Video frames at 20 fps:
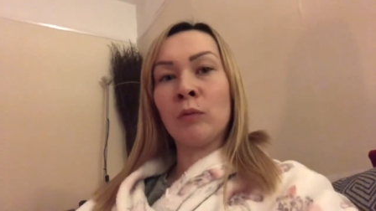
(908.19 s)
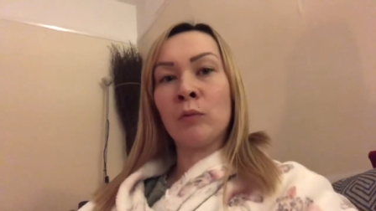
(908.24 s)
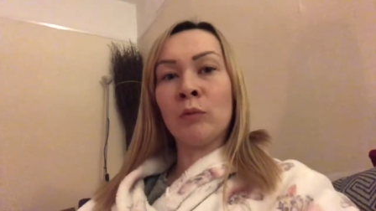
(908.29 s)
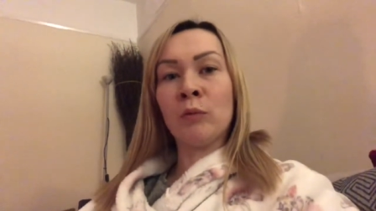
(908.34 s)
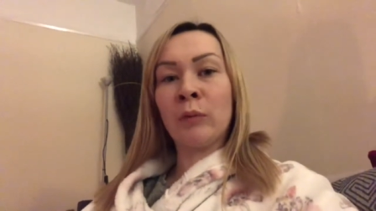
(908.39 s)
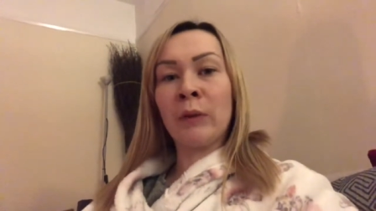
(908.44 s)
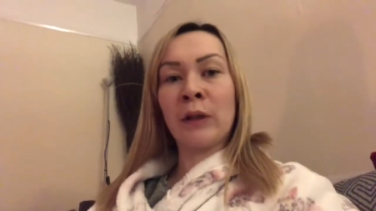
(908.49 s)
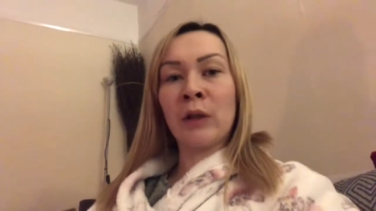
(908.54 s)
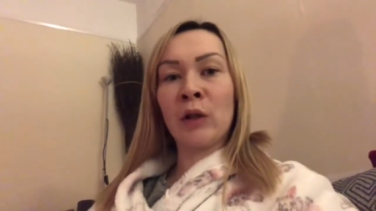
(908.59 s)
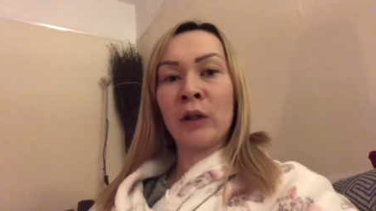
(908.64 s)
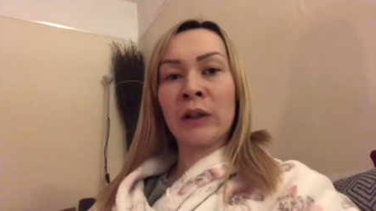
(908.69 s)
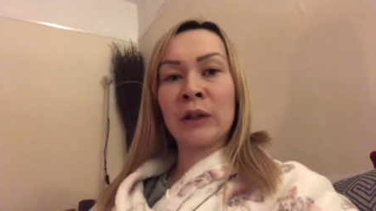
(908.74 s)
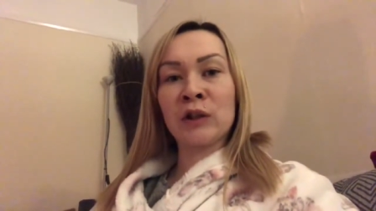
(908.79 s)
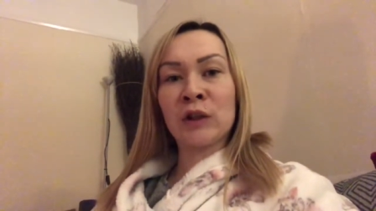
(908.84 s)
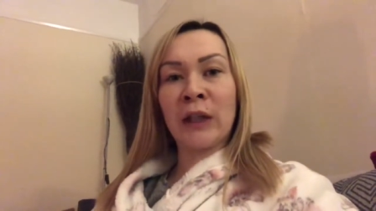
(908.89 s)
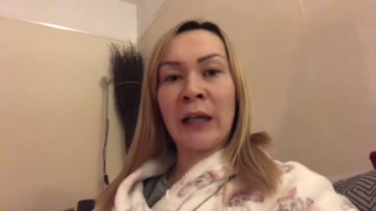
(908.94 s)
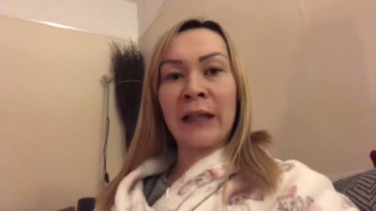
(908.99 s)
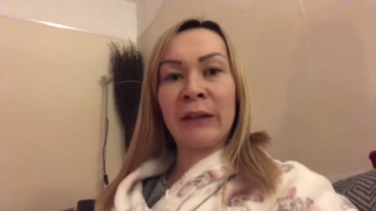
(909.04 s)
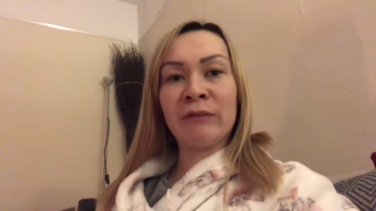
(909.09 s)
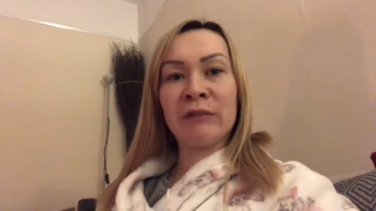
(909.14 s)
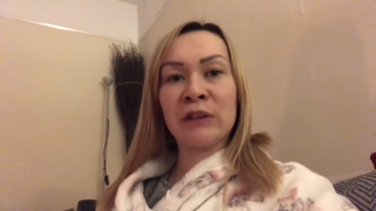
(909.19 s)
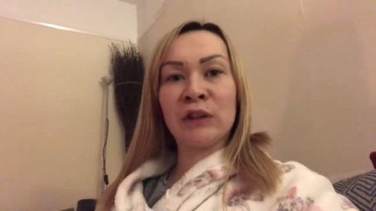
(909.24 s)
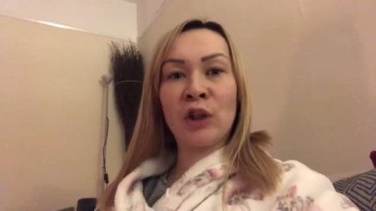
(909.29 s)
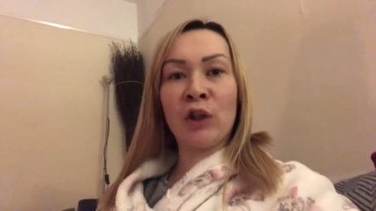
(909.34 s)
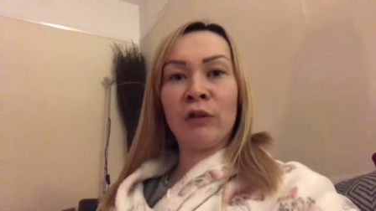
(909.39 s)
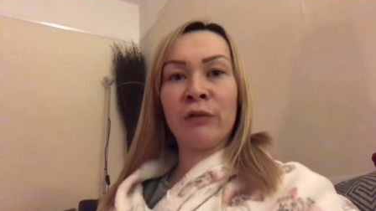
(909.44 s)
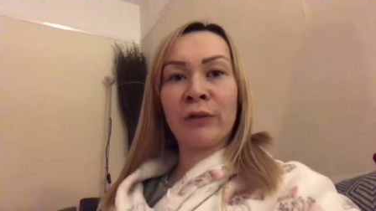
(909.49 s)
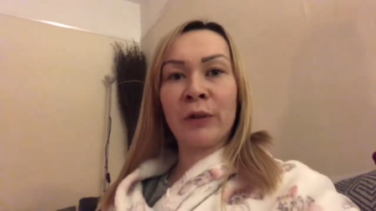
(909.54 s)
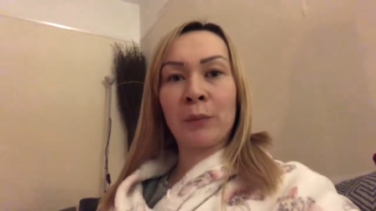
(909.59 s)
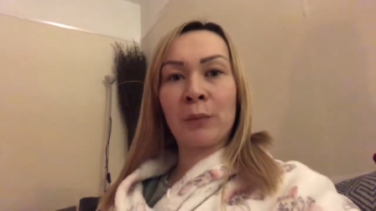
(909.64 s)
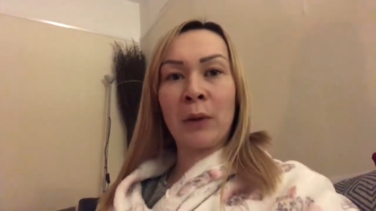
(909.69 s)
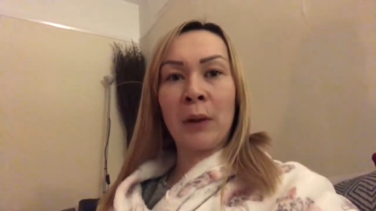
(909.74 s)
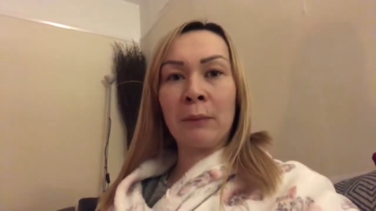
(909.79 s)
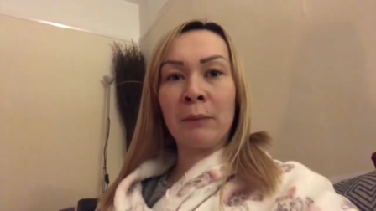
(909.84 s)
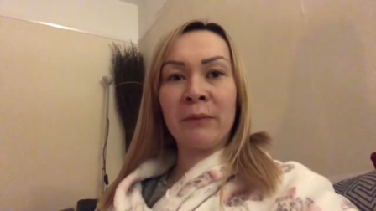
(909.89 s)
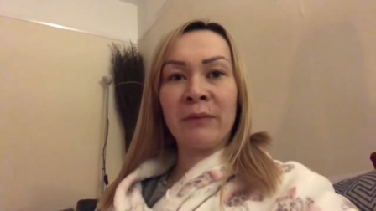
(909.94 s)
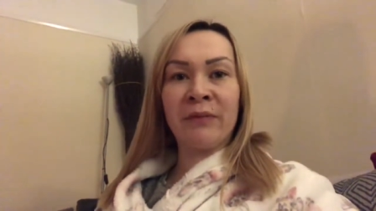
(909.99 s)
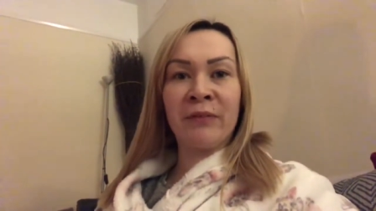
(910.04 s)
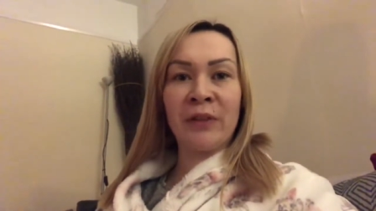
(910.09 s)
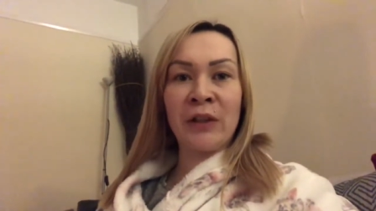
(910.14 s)
we're gonna try and resolve the
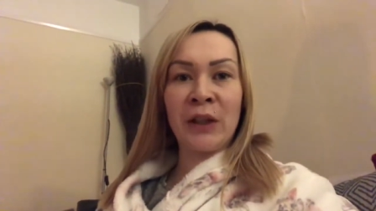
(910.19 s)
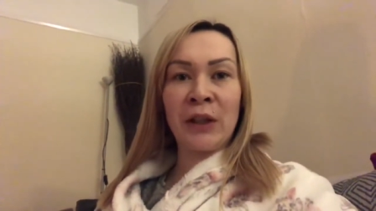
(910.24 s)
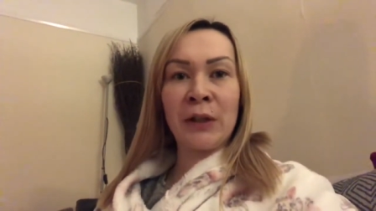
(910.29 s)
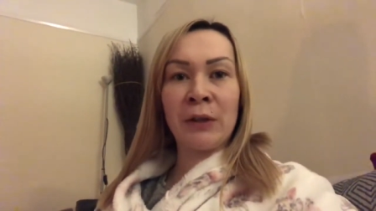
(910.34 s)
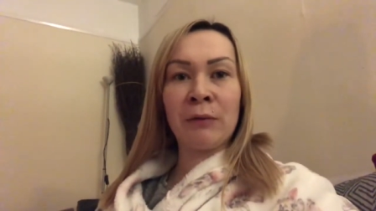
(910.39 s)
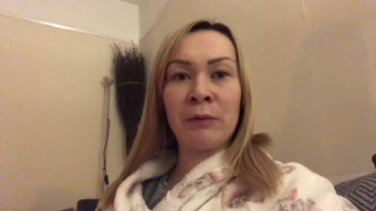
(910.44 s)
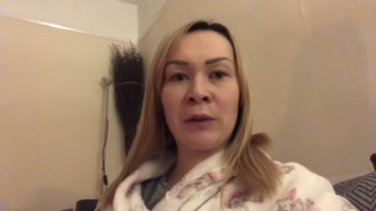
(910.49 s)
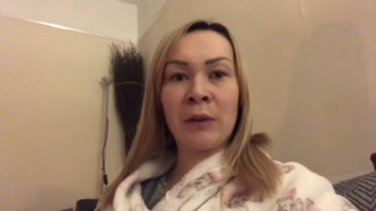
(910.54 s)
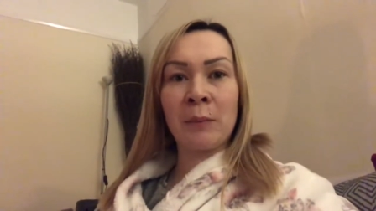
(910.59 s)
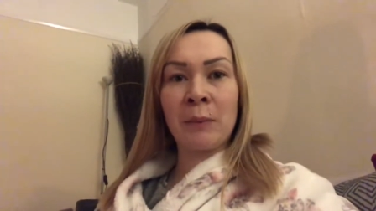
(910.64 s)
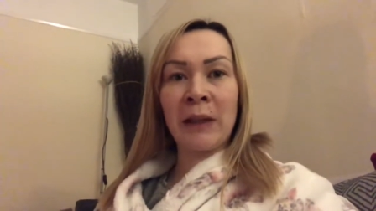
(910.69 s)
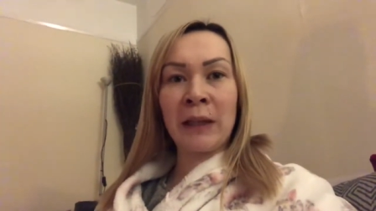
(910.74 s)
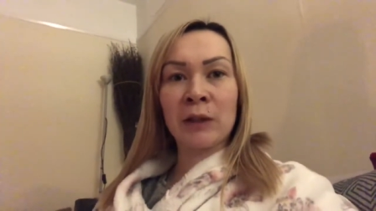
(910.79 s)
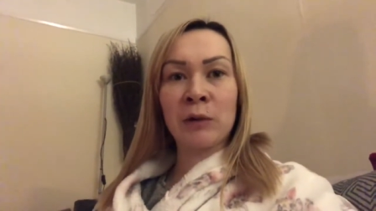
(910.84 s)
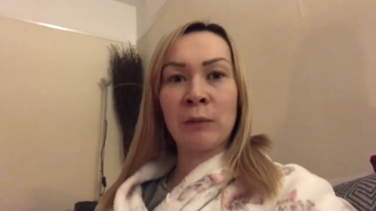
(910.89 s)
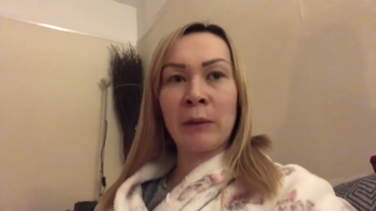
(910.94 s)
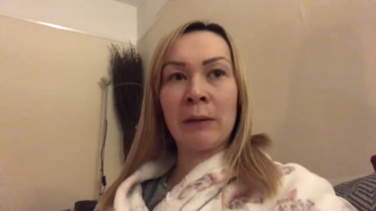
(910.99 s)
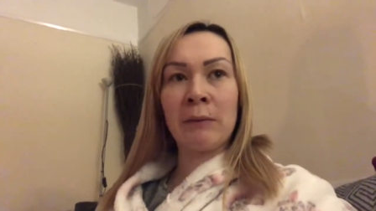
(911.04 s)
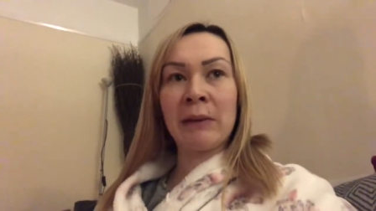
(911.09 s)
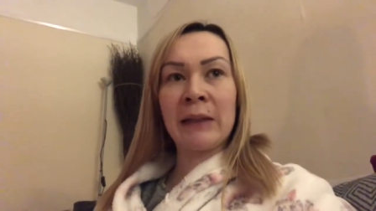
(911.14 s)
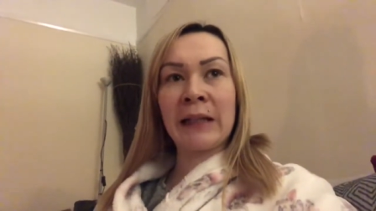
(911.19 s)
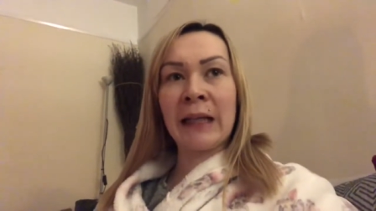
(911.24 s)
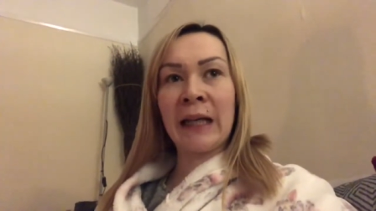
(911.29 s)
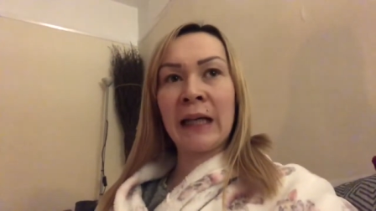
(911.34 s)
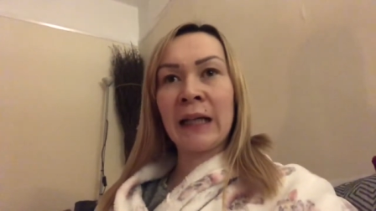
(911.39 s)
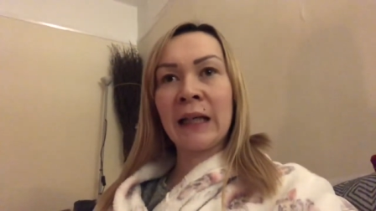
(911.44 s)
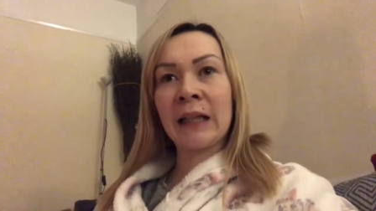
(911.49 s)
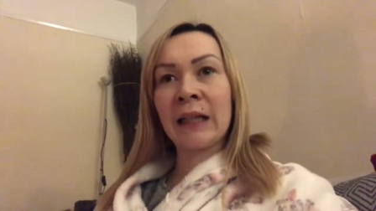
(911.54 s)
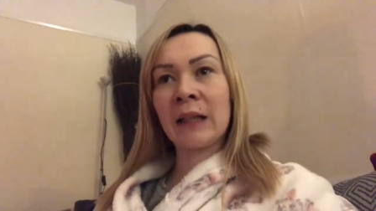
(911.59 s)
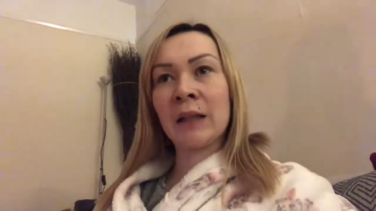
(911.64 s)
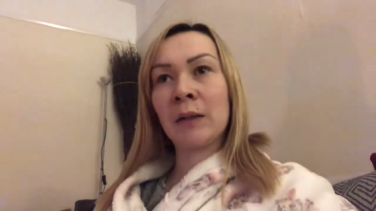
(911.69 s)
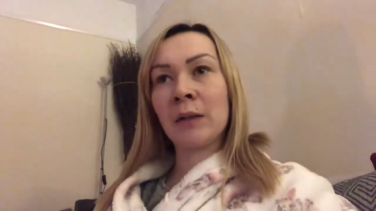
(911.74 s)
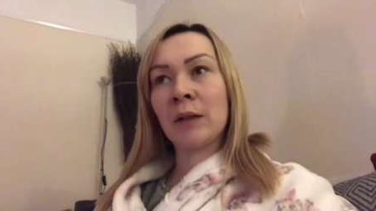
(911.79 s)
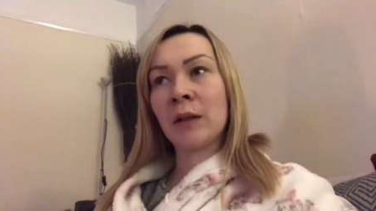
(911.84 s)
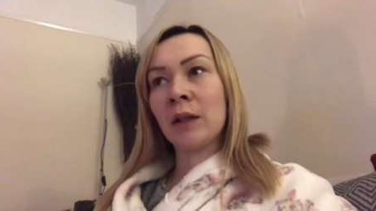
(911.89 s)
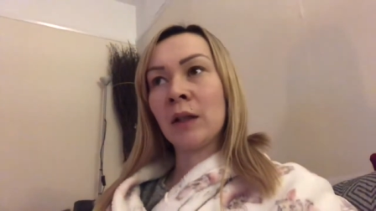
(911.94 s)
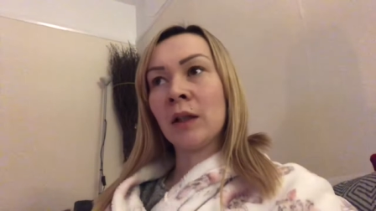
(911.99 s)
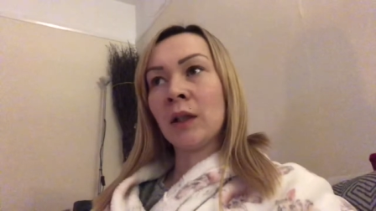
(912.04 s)
problem for you the best way we can,